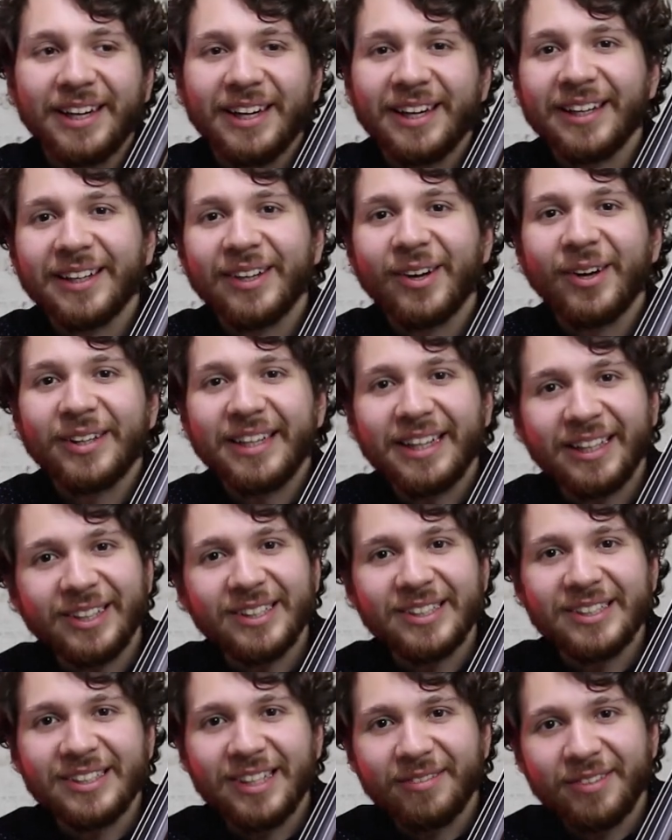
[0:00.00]
all that
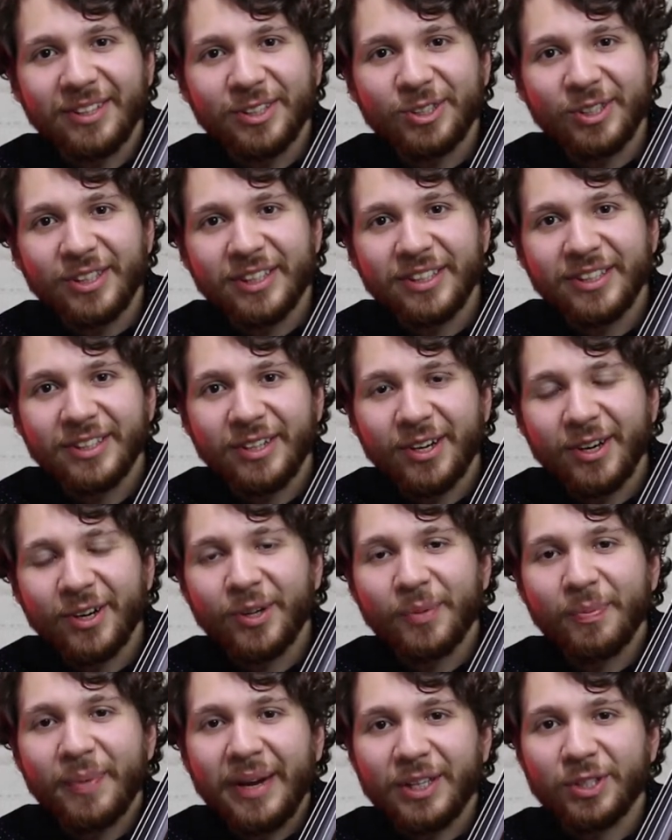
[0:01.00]
good stuff that you need to
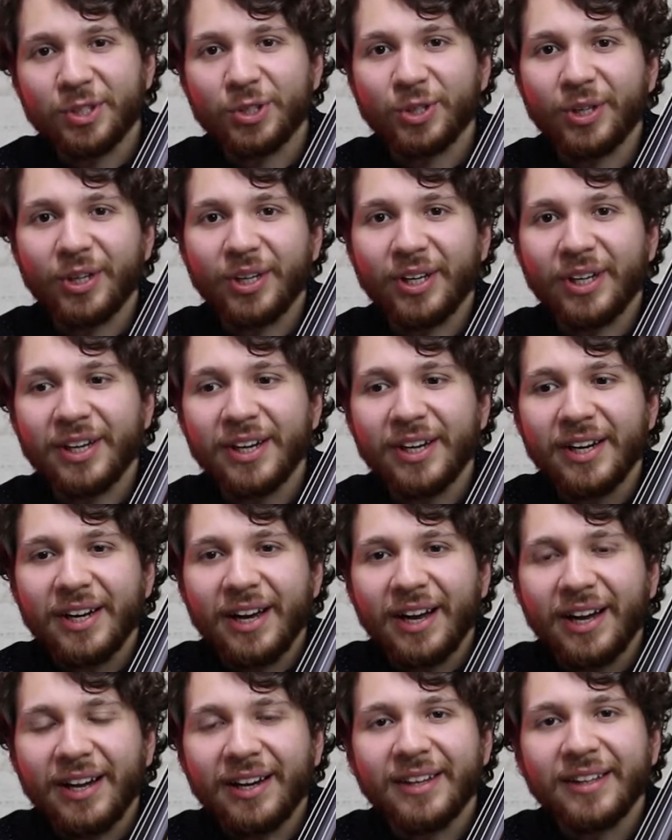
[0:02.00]
know to make sure
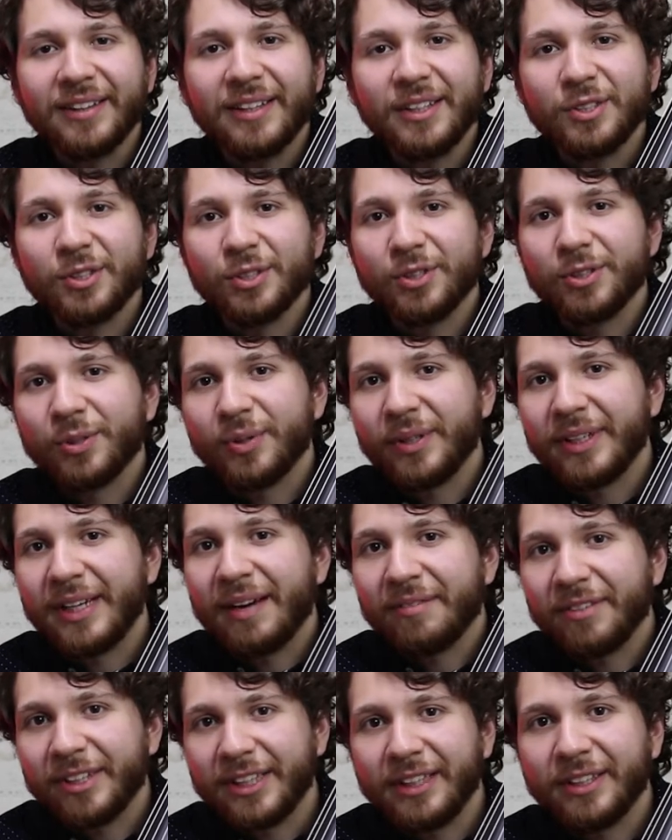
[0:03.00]
that you're doing
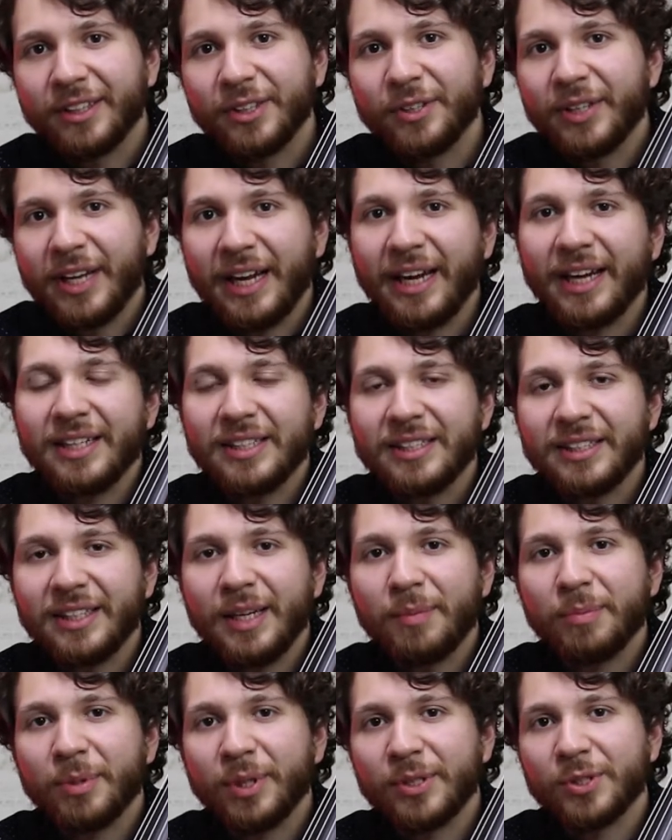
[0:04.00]
everything that you can to
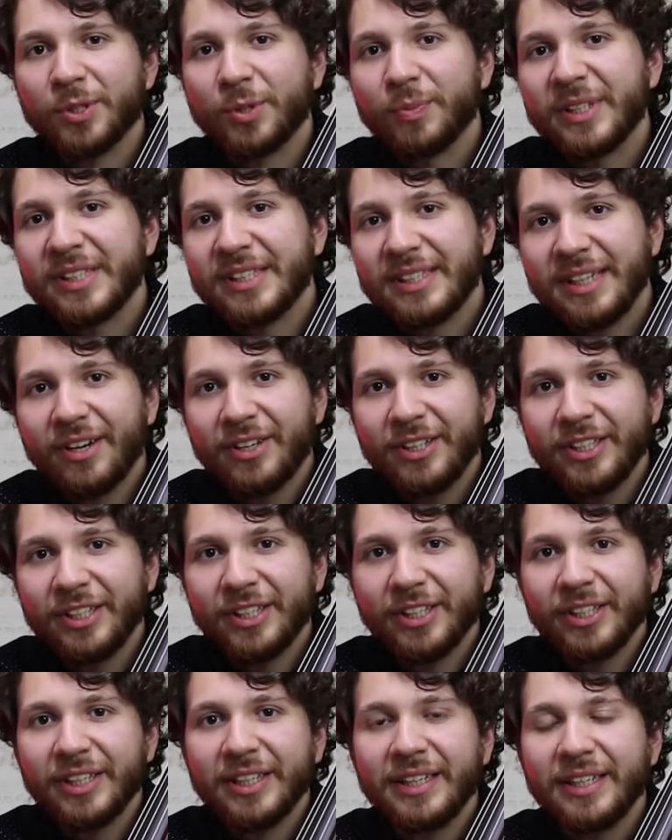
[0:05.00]
keep your instrument sounding
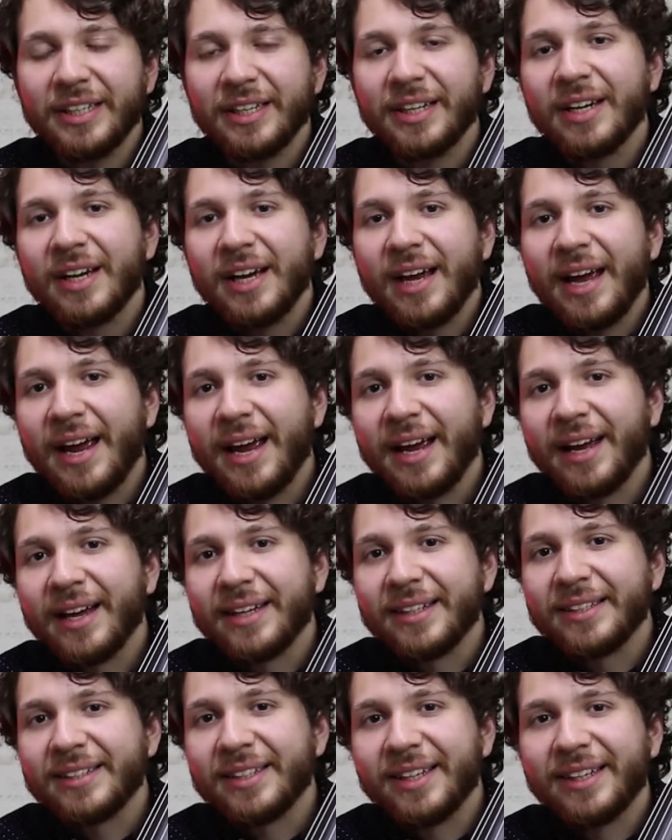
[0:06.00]
good
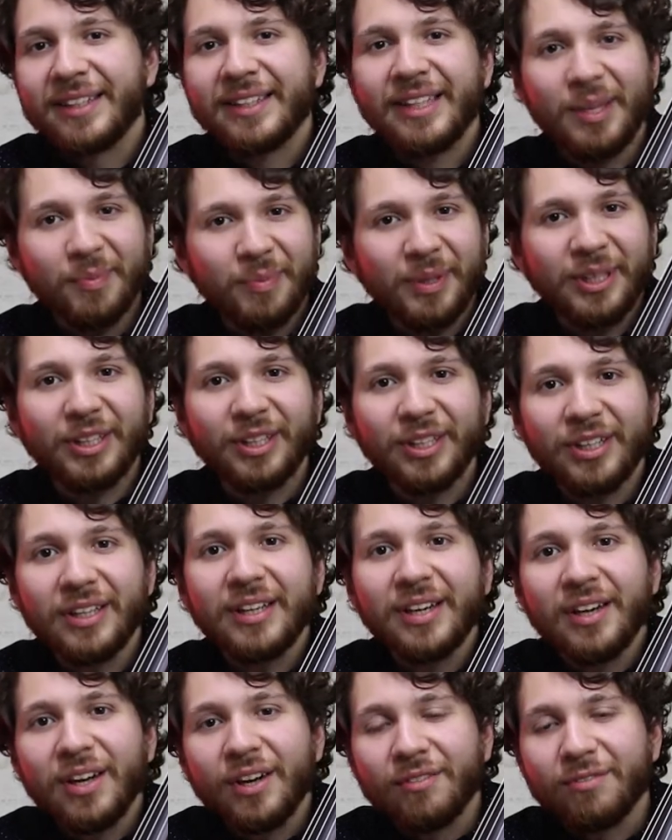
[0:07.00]
and keep it
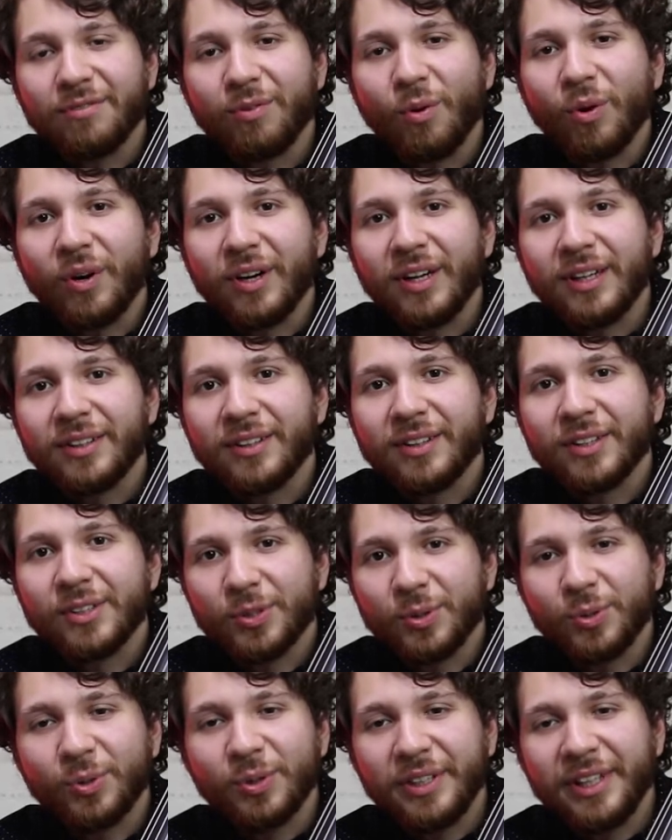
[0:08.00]
good for the
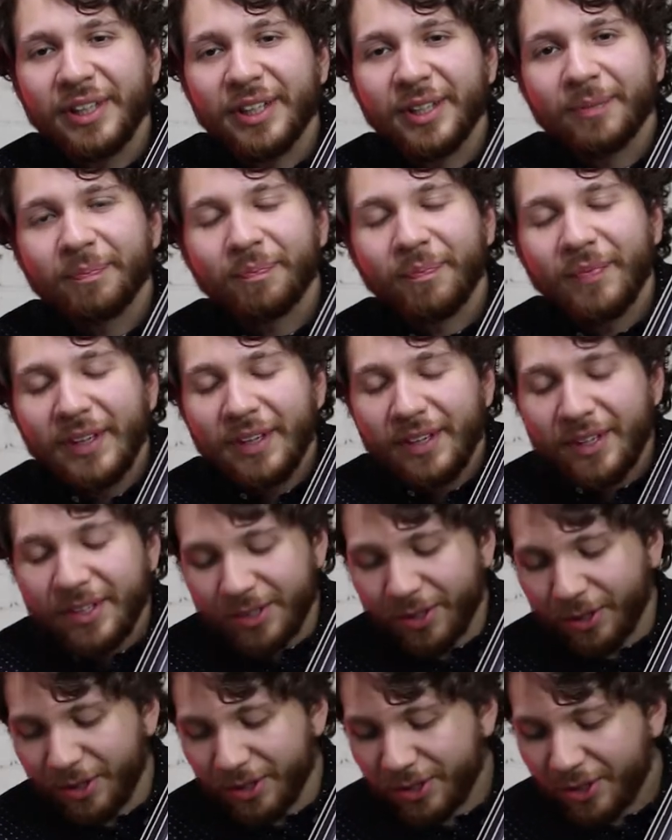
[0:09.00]
school year.
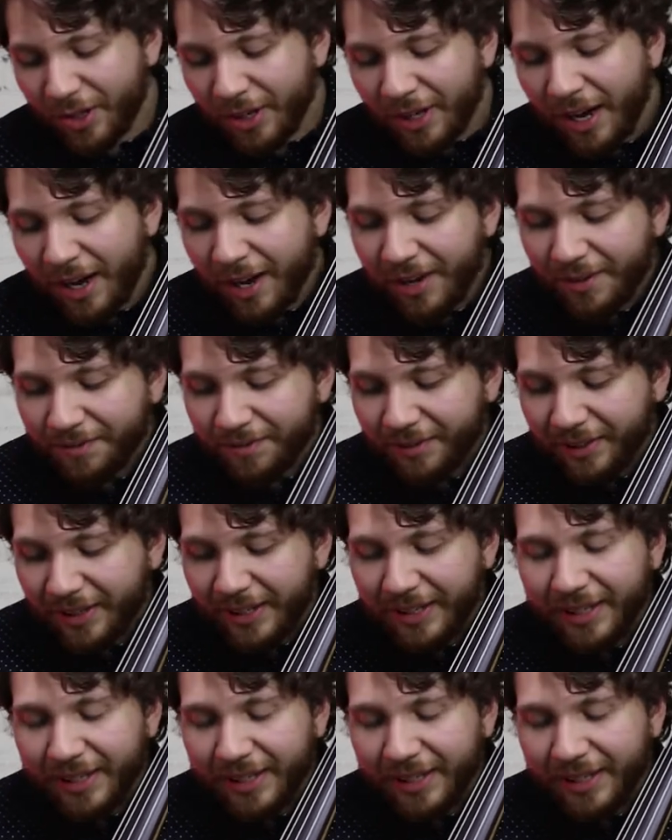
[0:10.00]
So to start off,